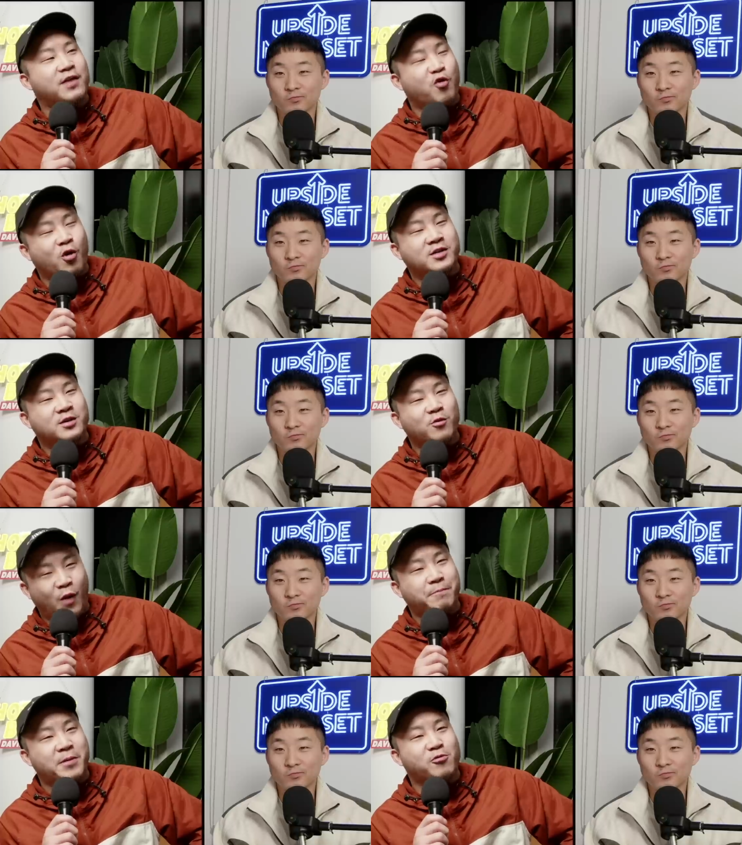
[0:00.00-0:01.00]
Speaker 1: of course,
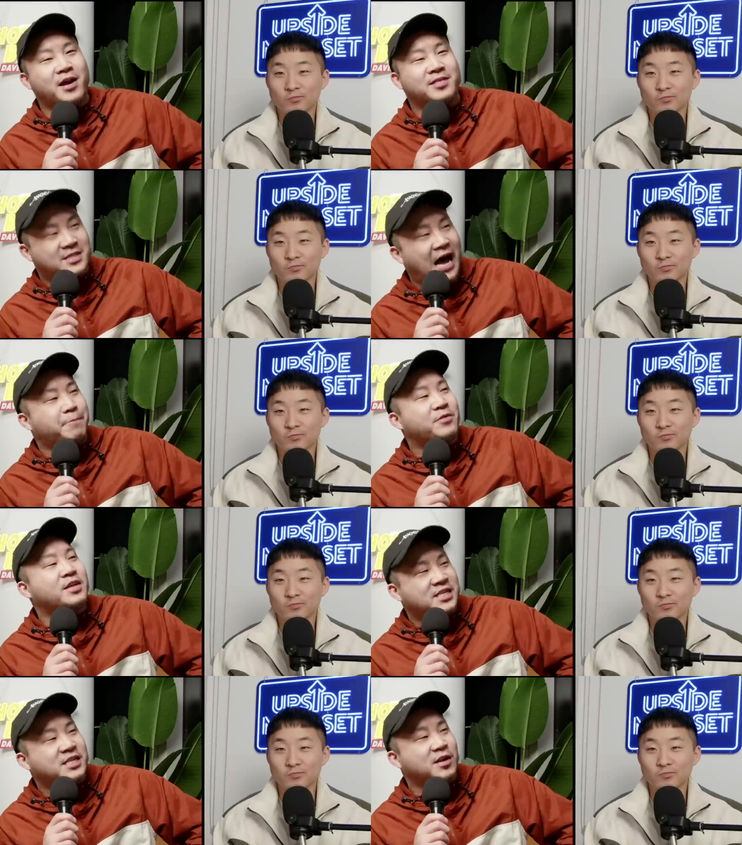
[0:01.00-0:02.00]
white people are at the top of
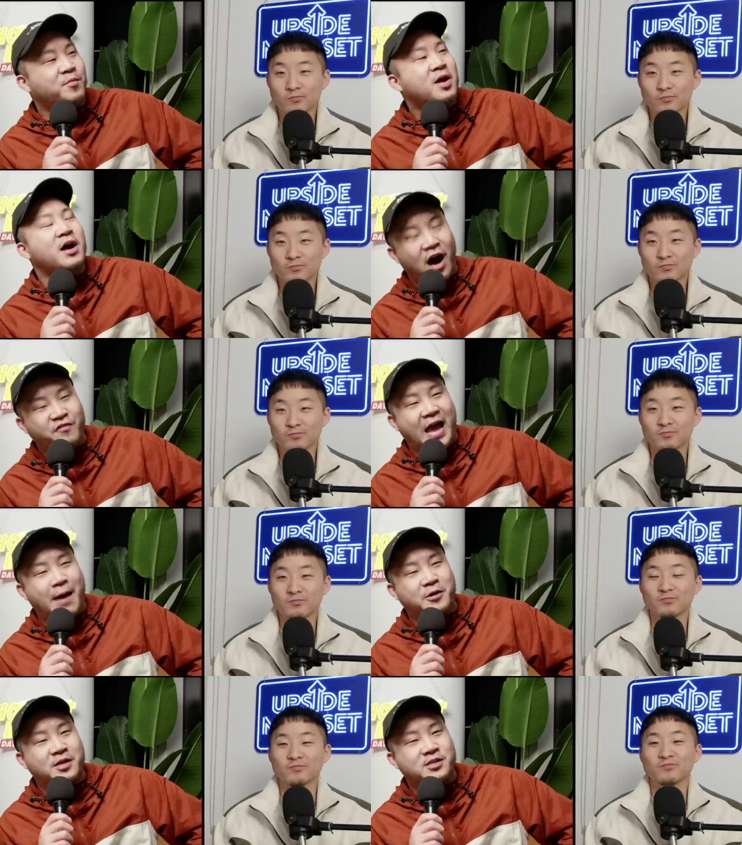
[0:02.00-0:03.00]
the system of
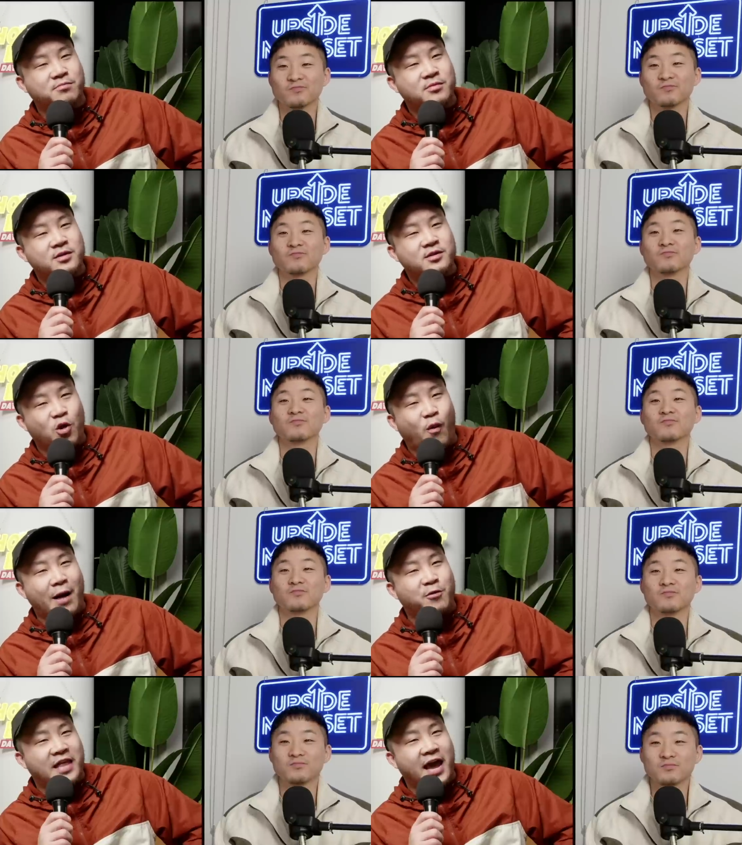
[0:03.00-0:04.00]
capitalism. Mm. So
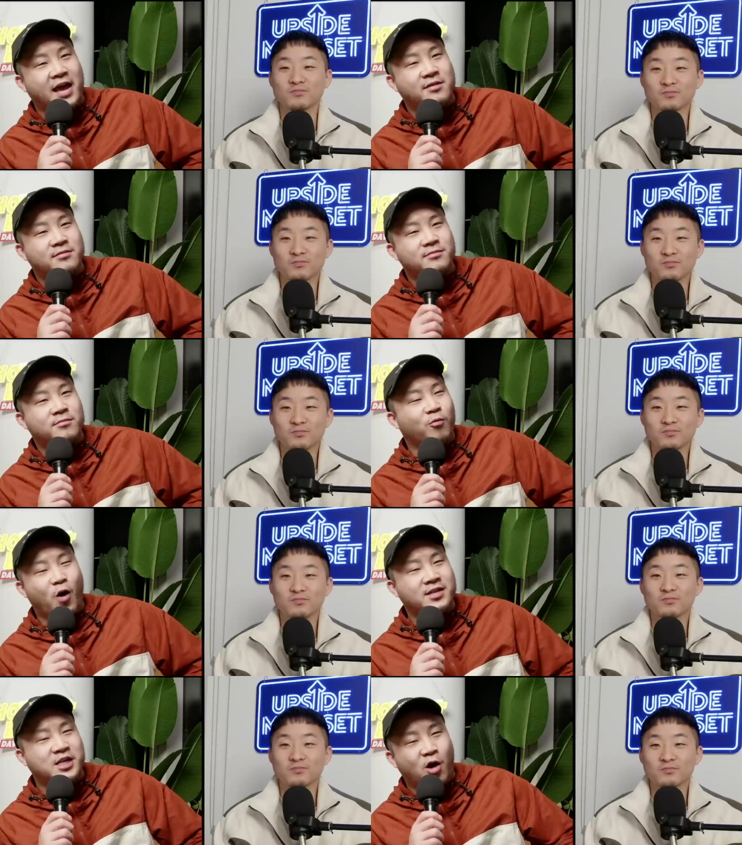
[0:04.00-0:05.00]
why would they
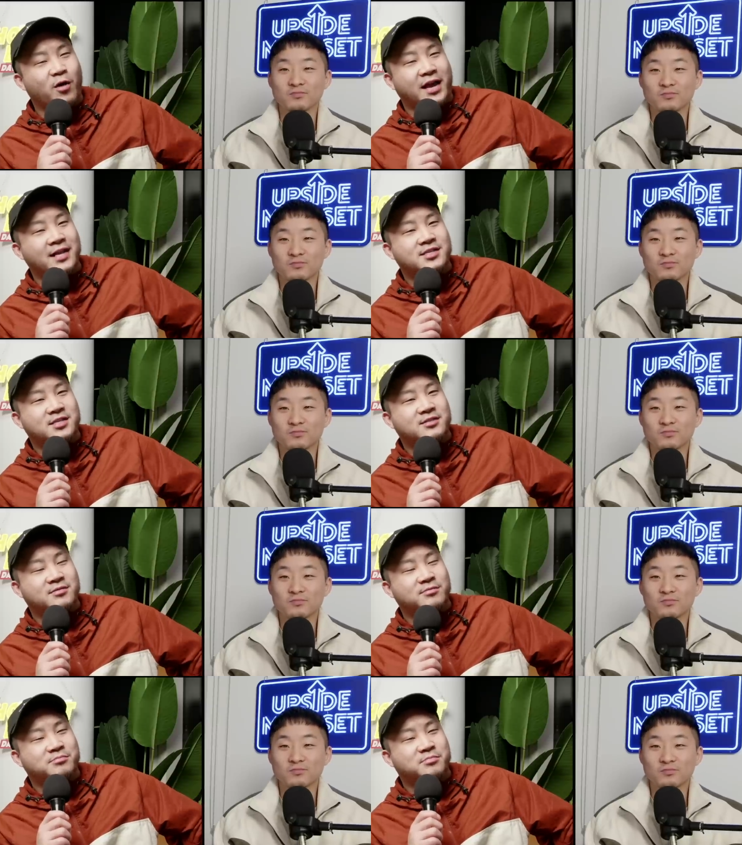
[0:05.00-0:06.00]
want to go against
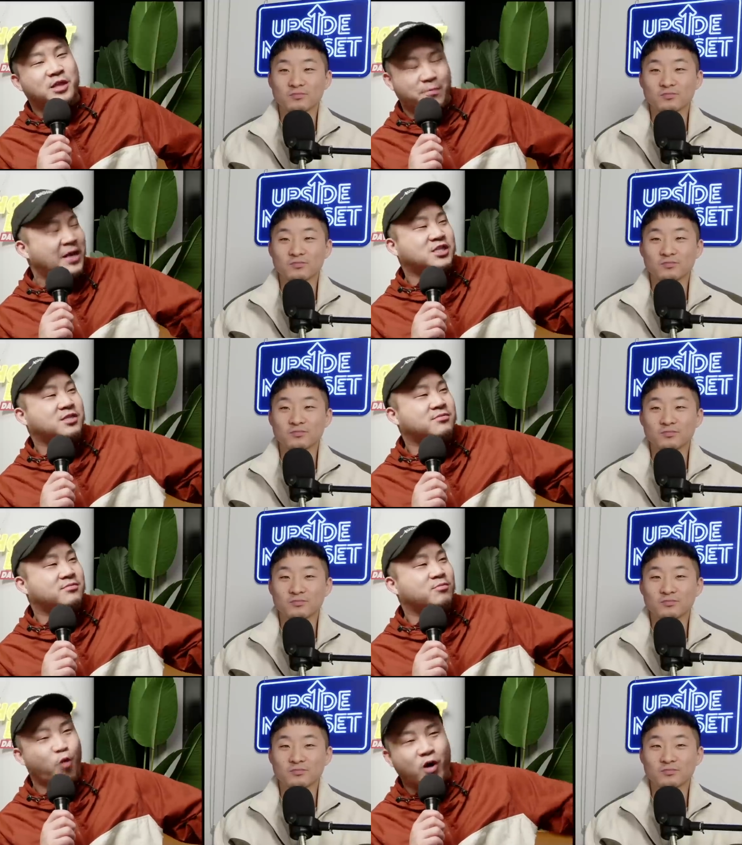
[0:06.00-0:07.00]
Speaker 2: their best
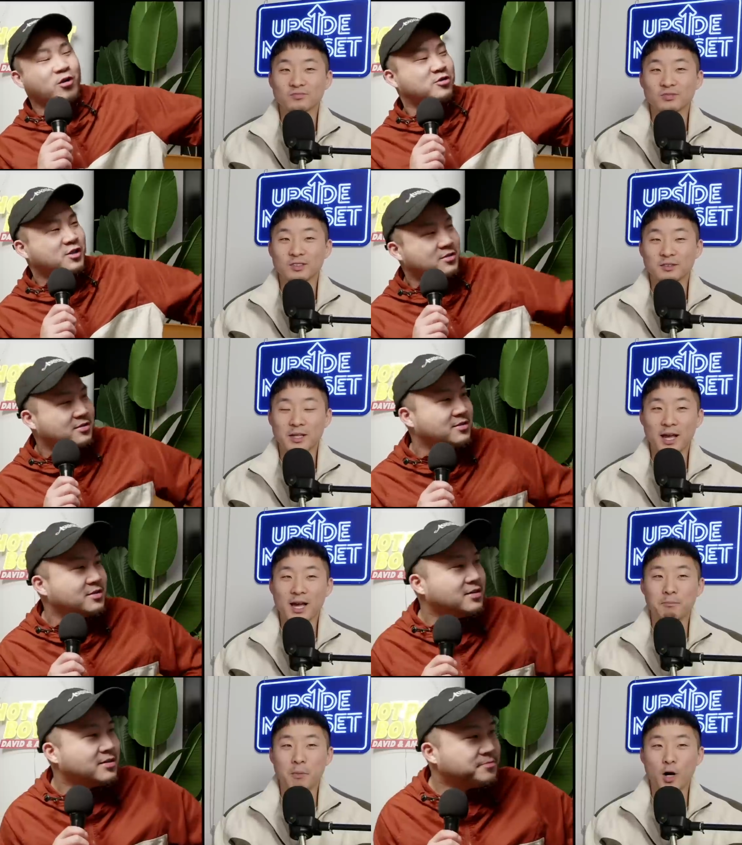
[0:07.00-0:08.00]
workers?
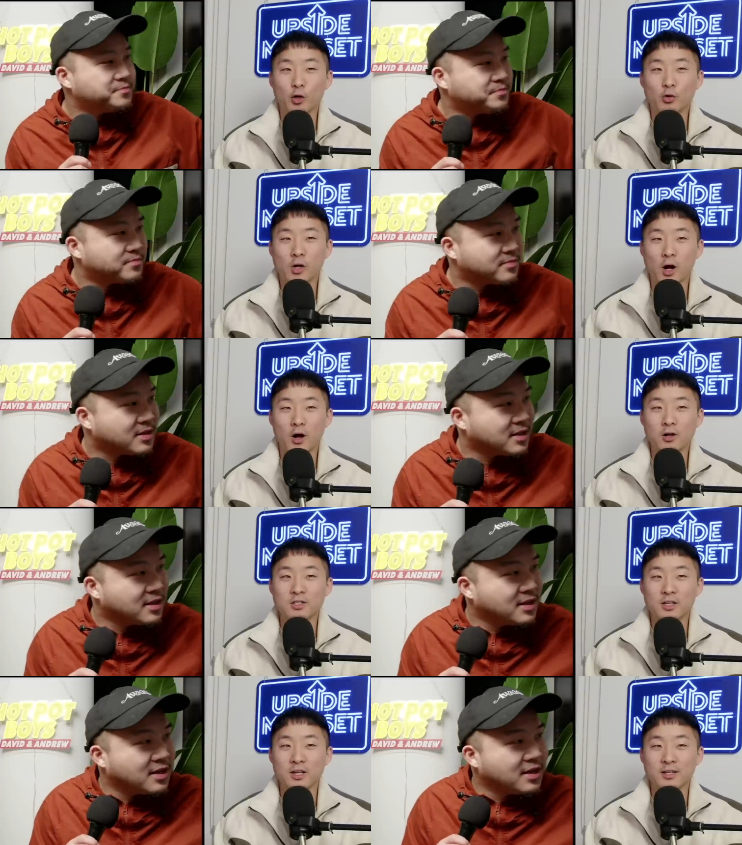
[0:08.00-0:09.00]
Yeah, model
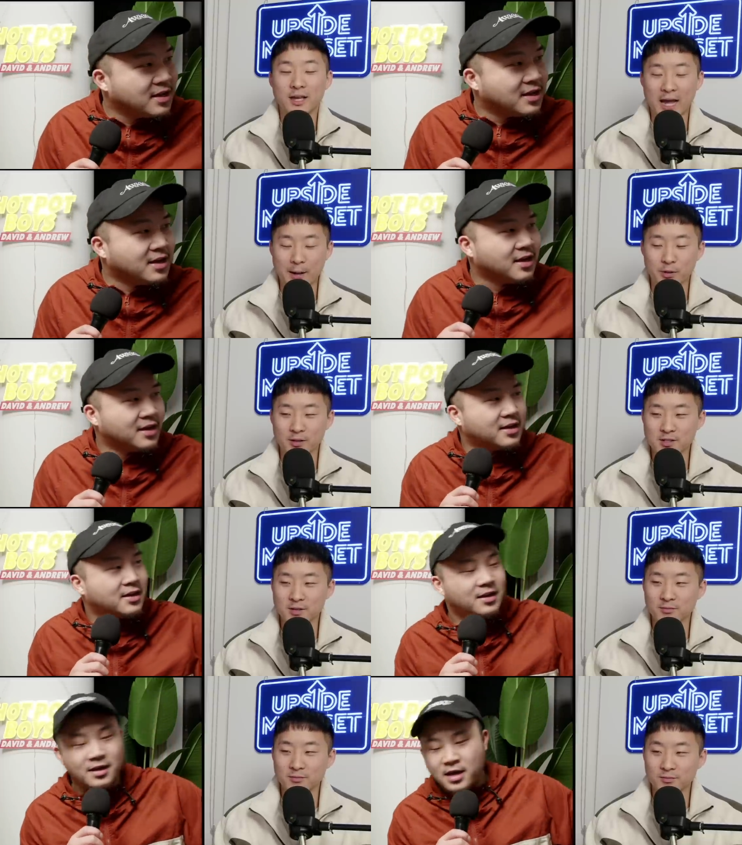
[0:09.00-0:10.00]
cogs in
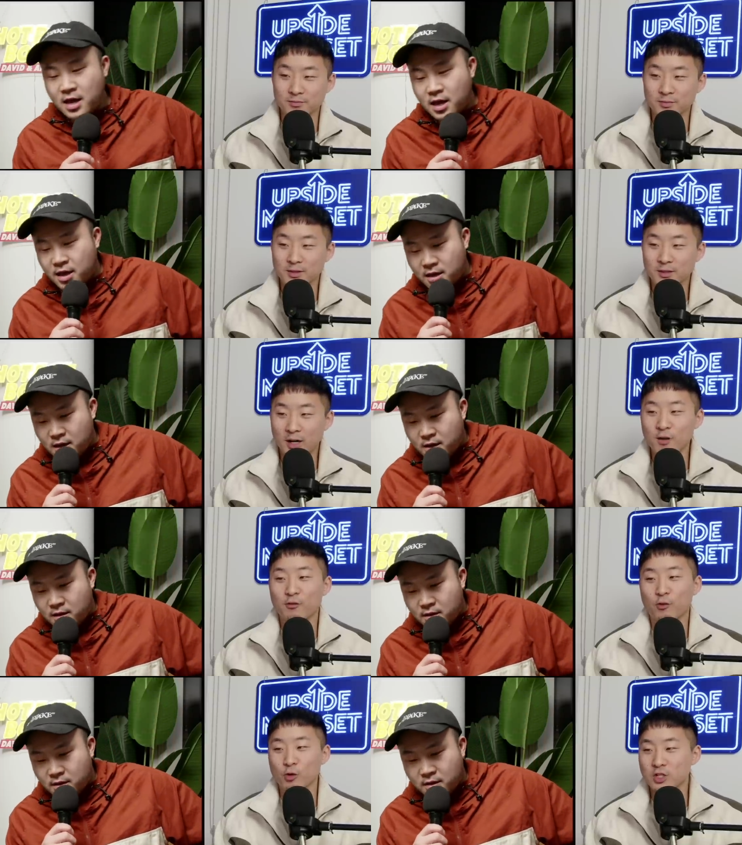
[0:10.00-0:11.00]
capitalism.
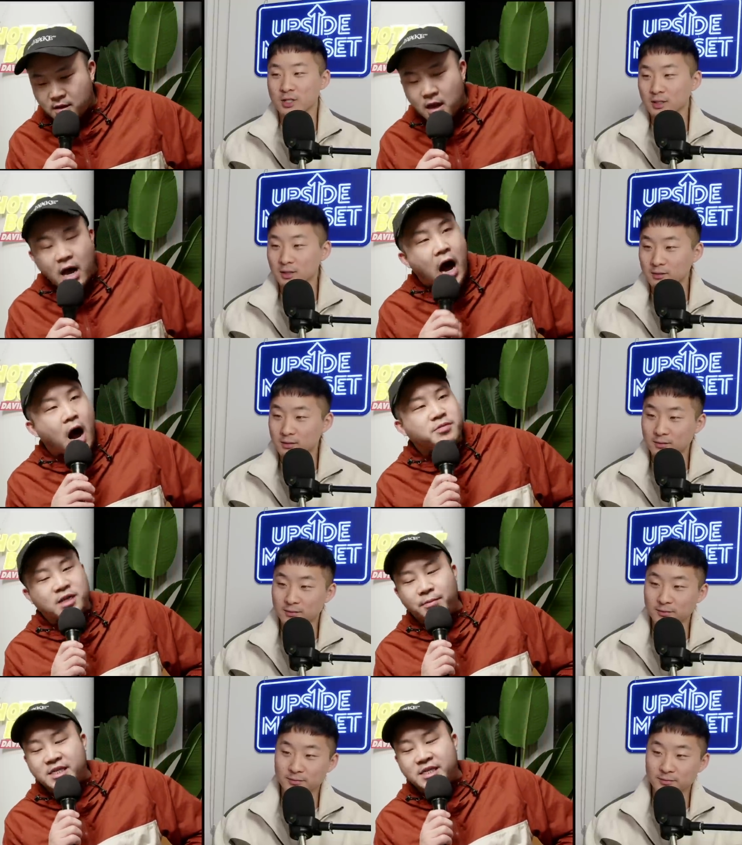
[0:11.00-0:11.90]
Unfortunately.
Speaker 1: Um, somebody